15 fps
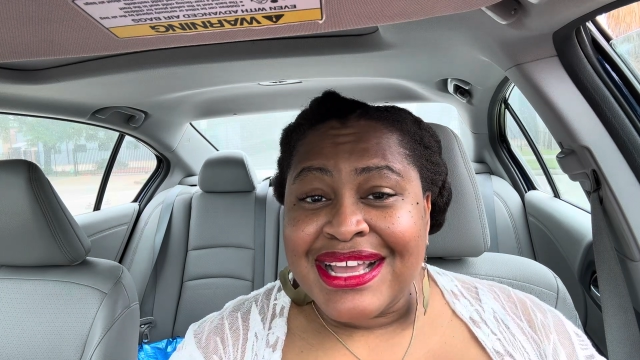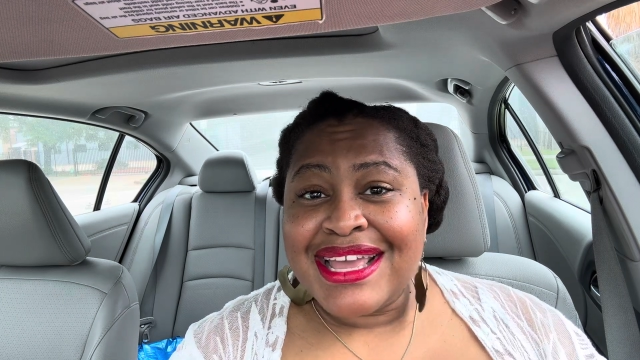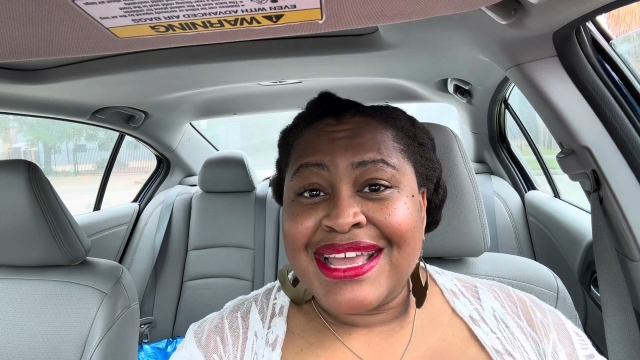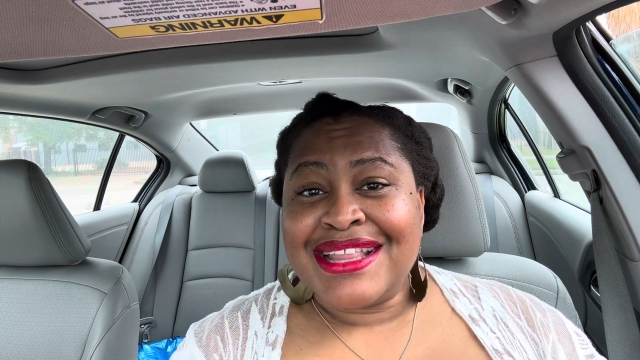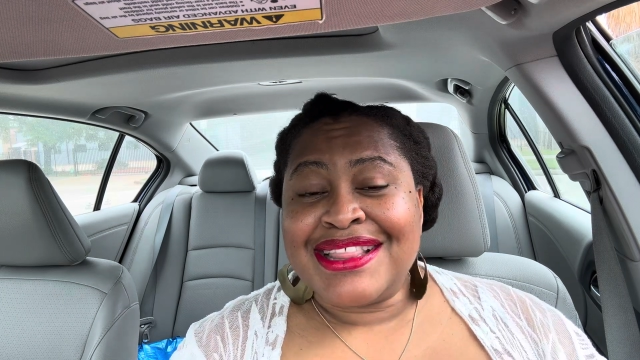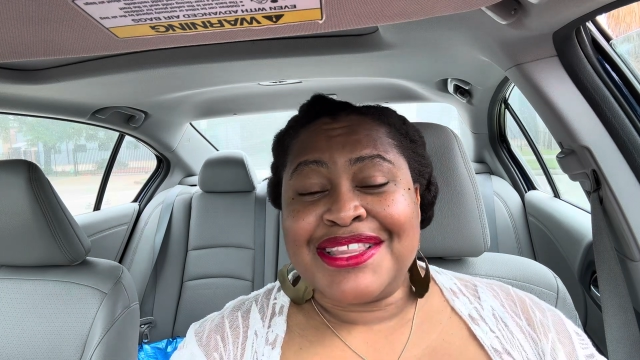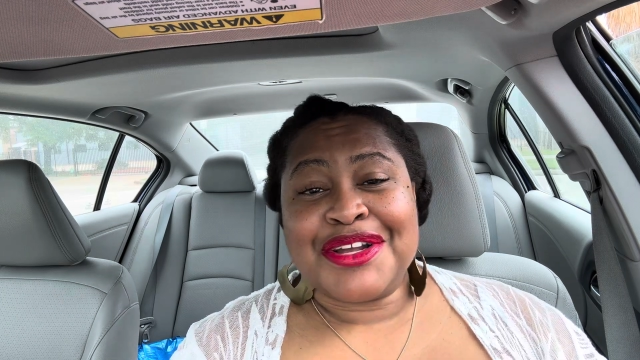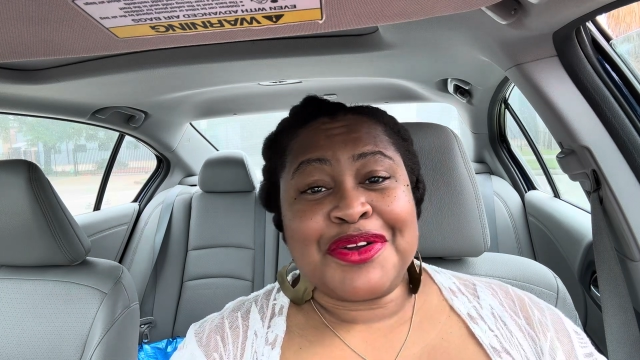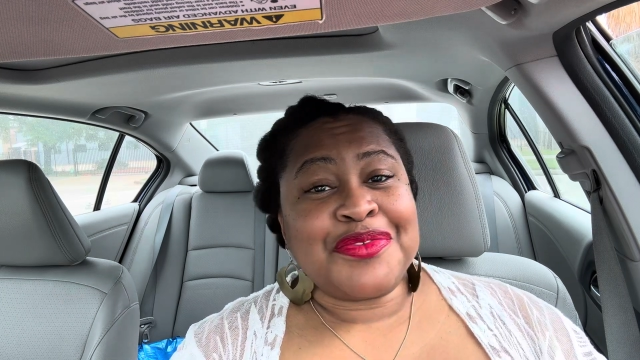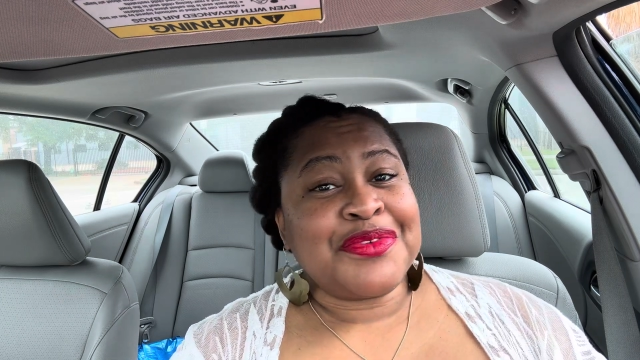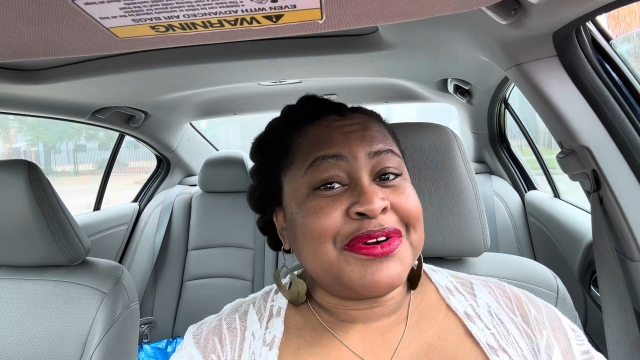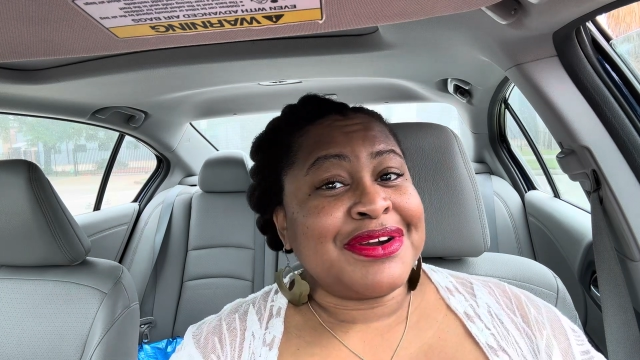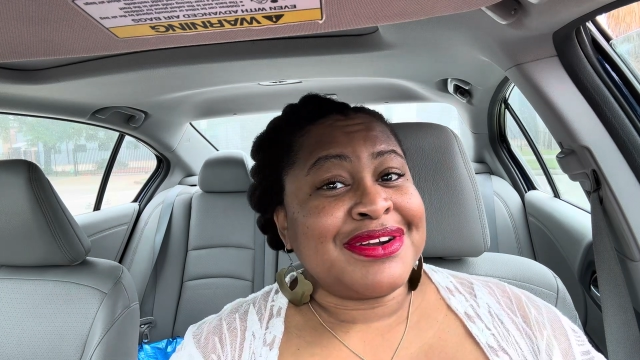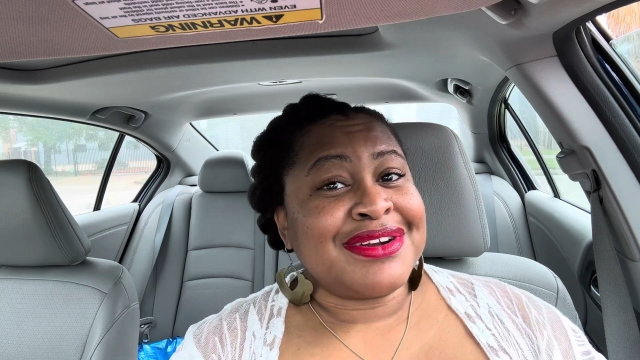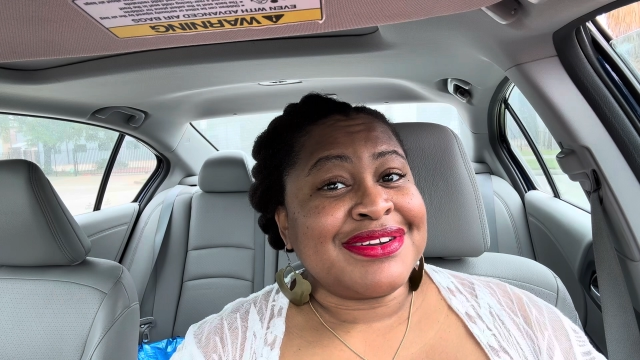and
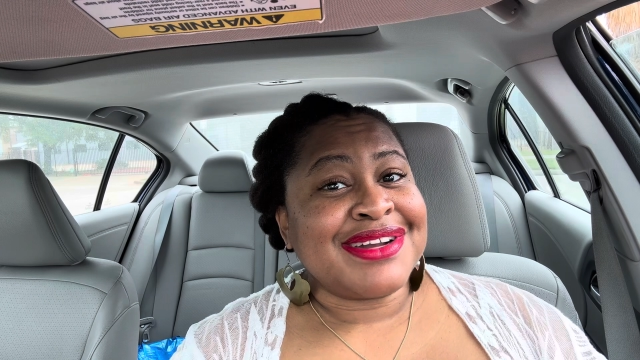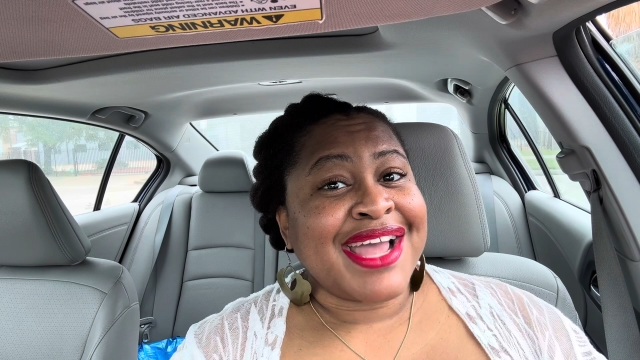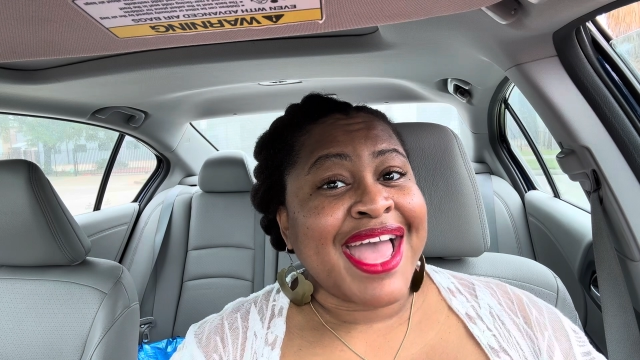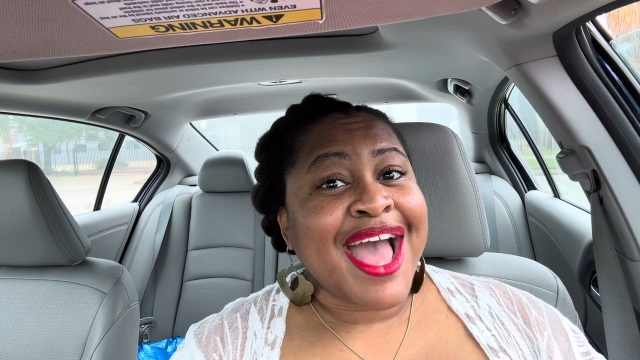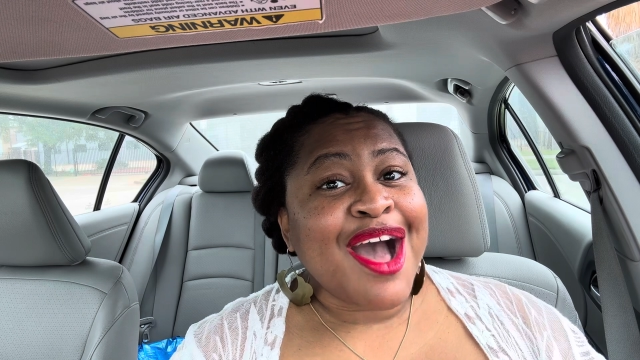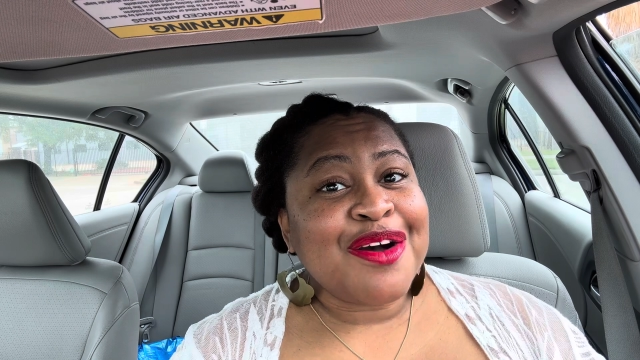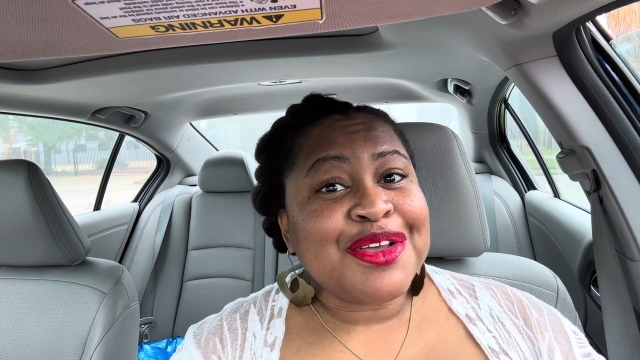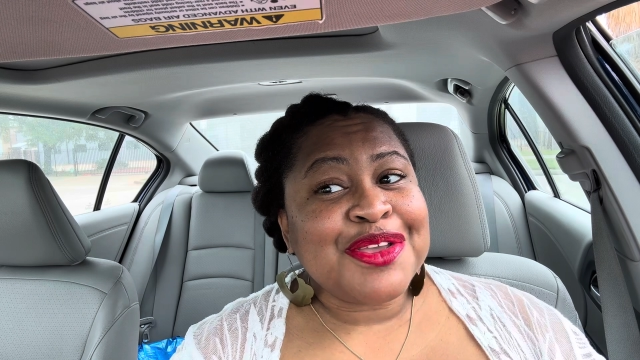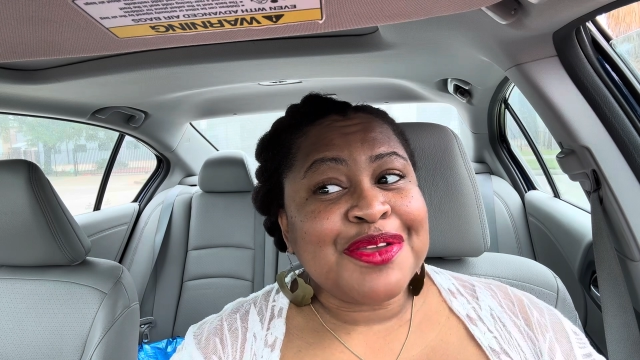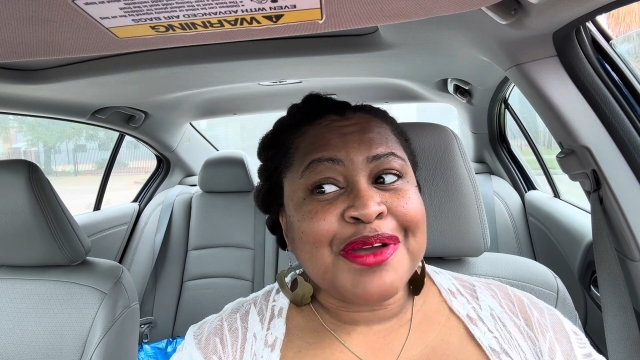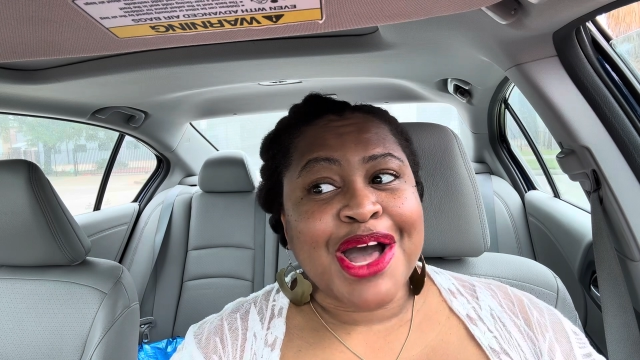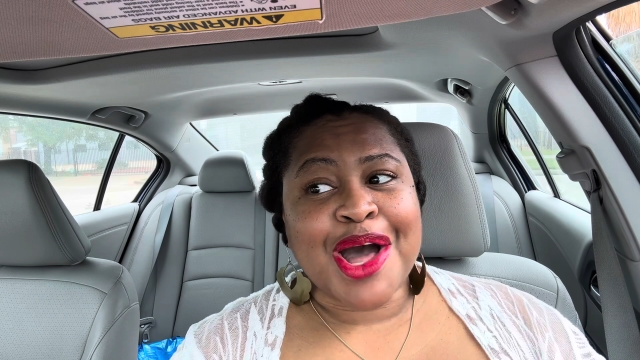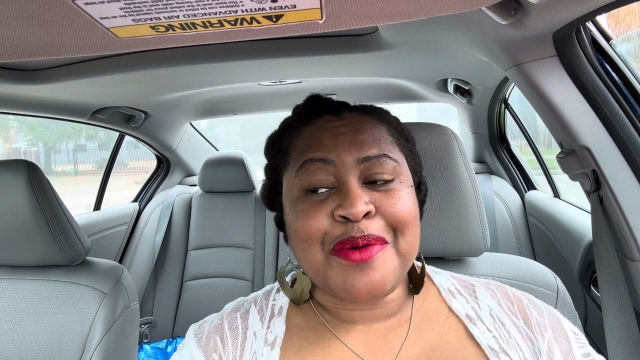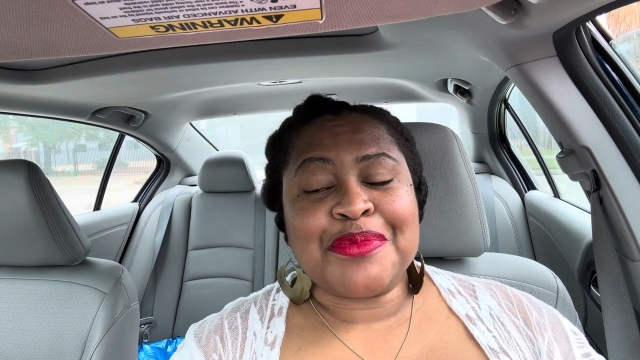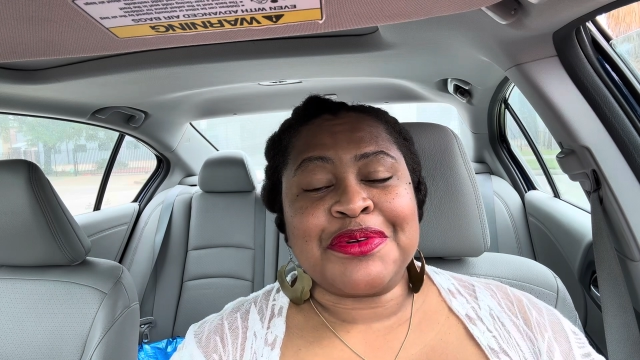therefore how you
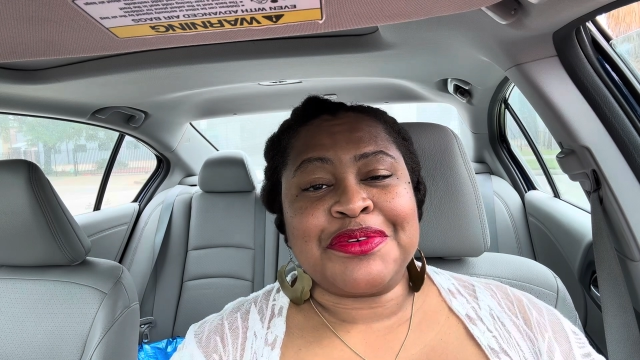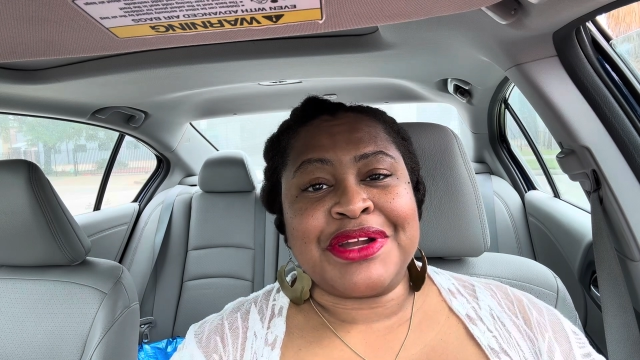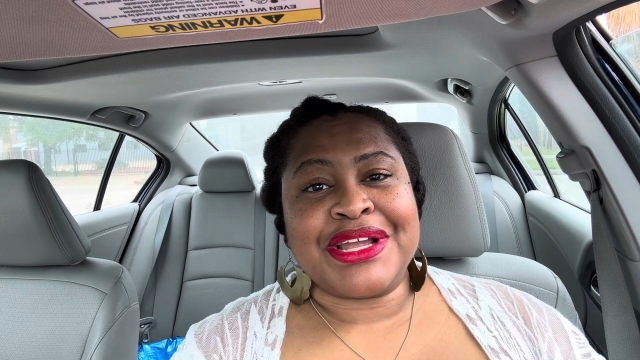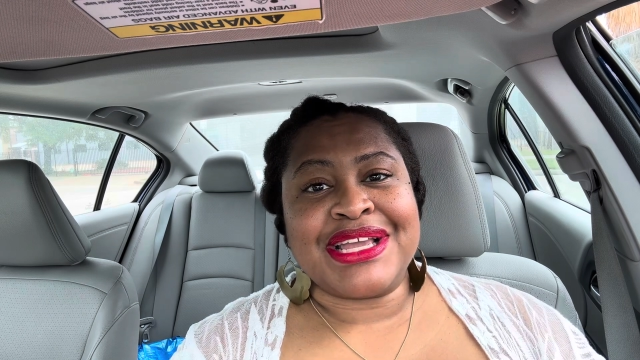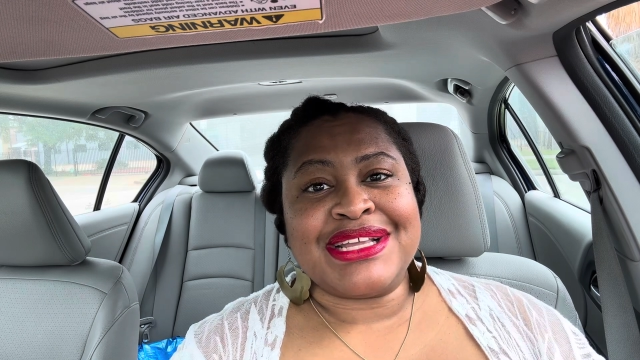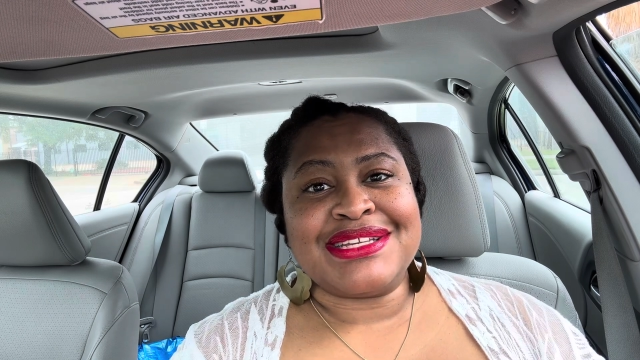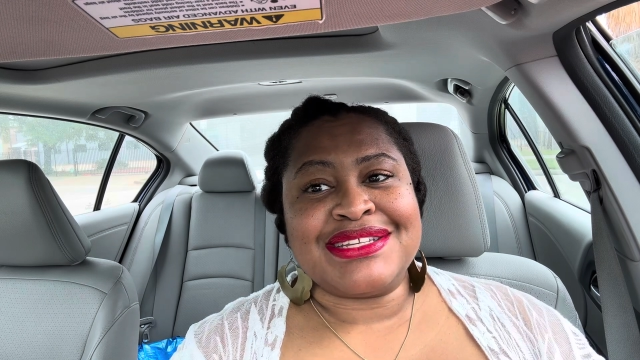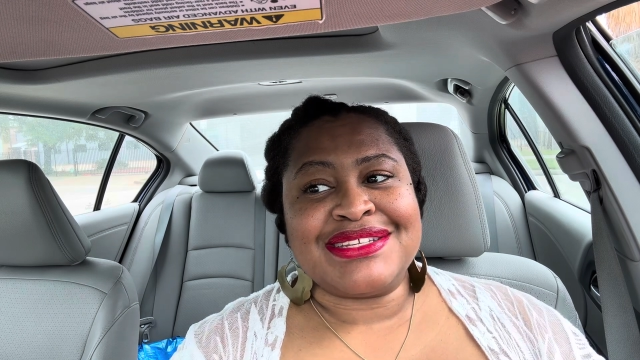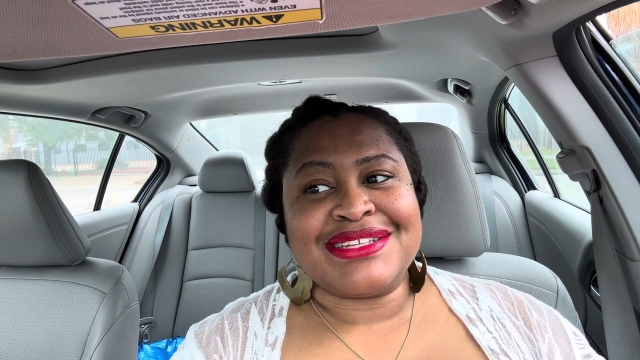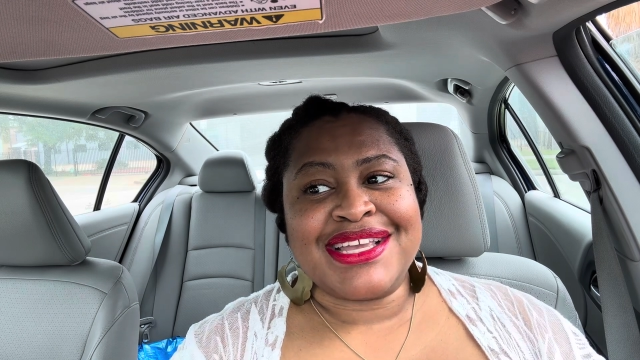operate